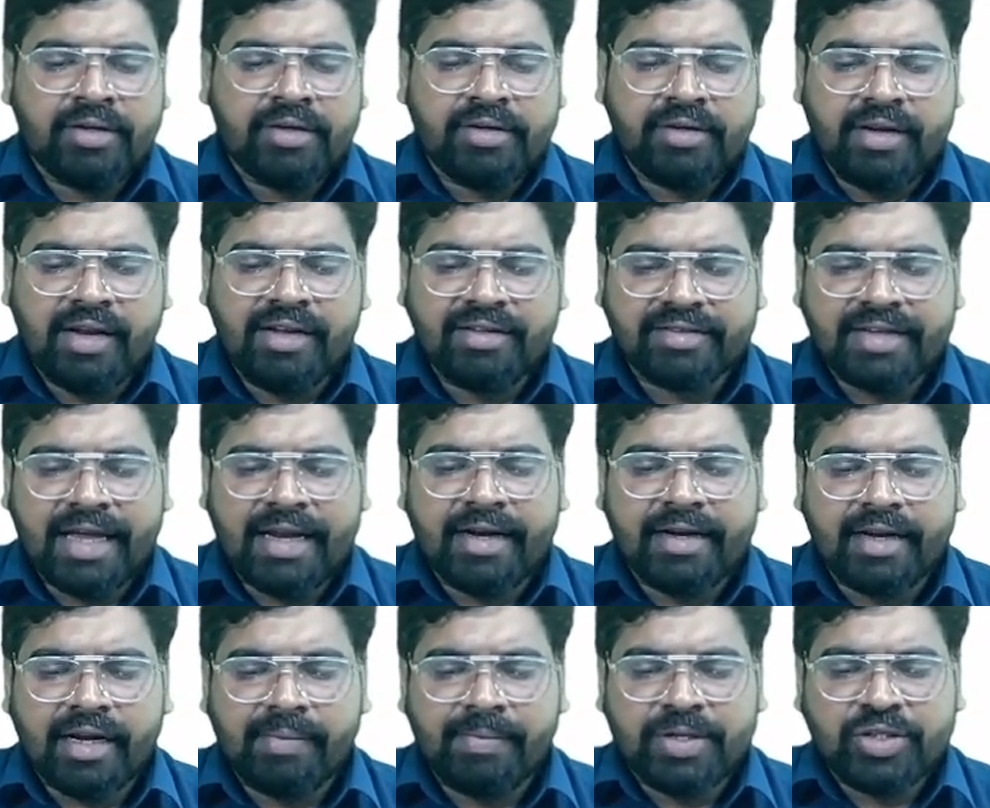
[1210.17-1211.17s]
Till
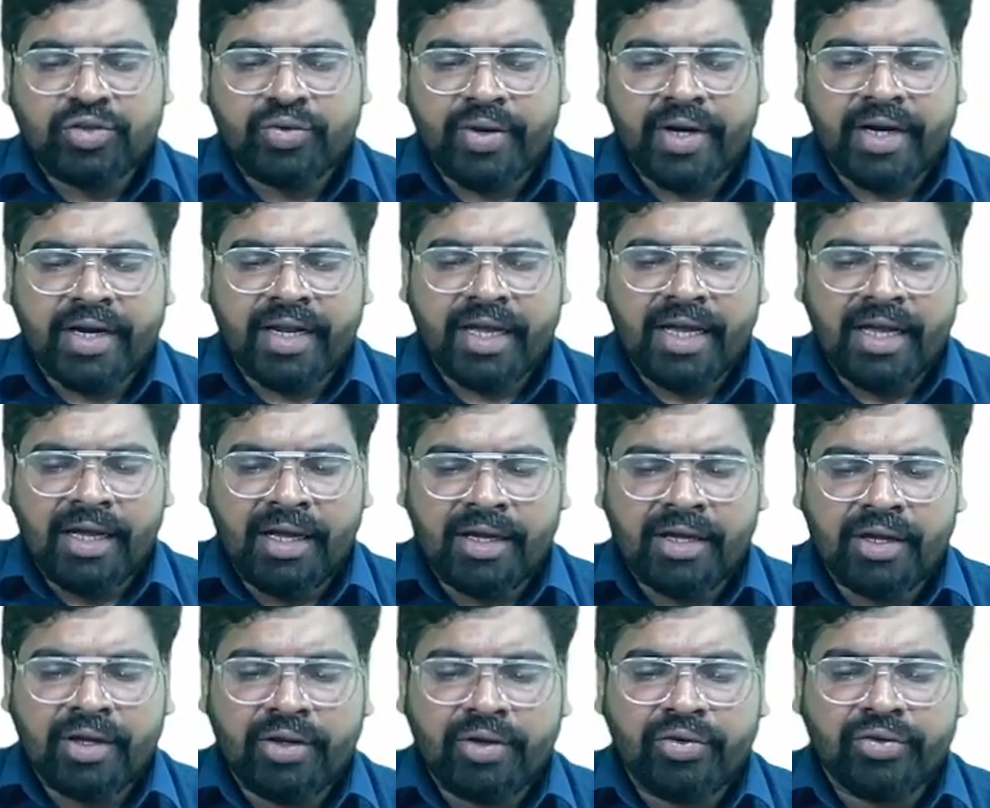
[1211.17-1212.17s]
skeletal maturity,
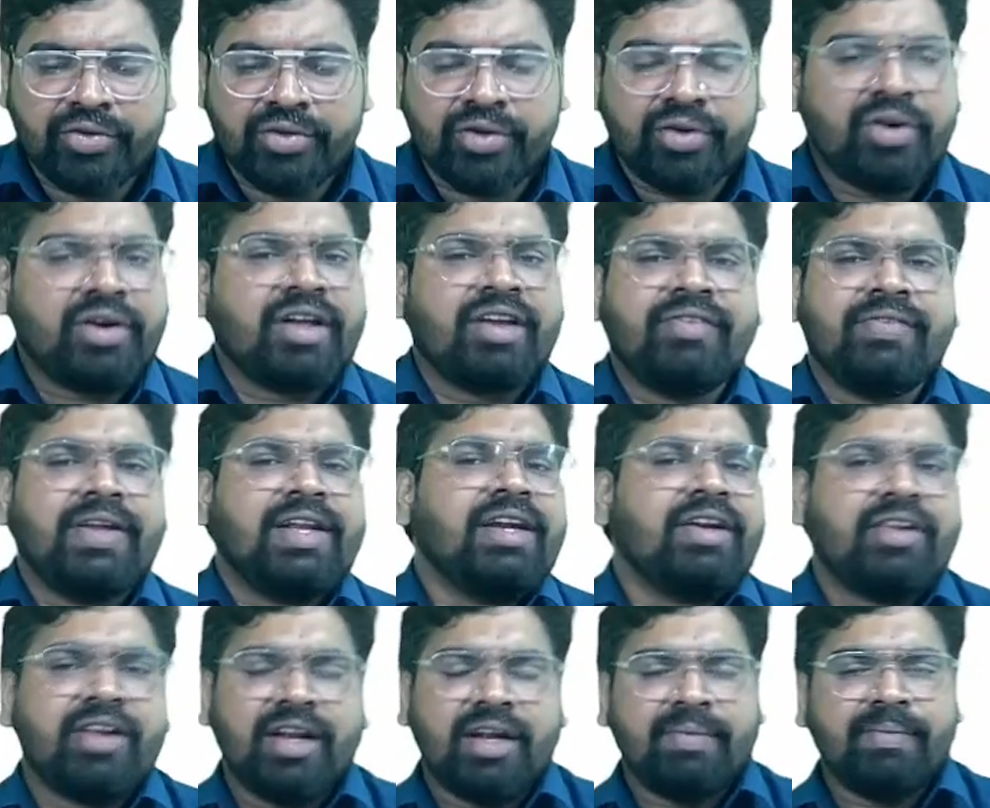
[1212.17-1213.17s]
you should not give any
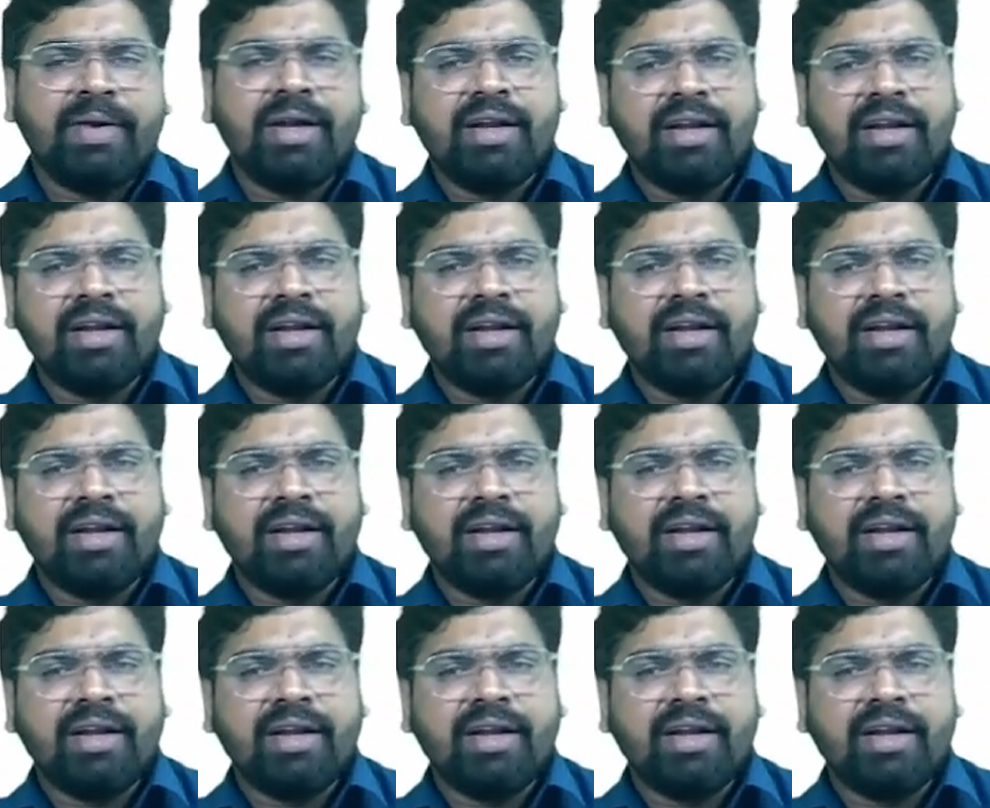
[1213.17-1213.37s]
treatment.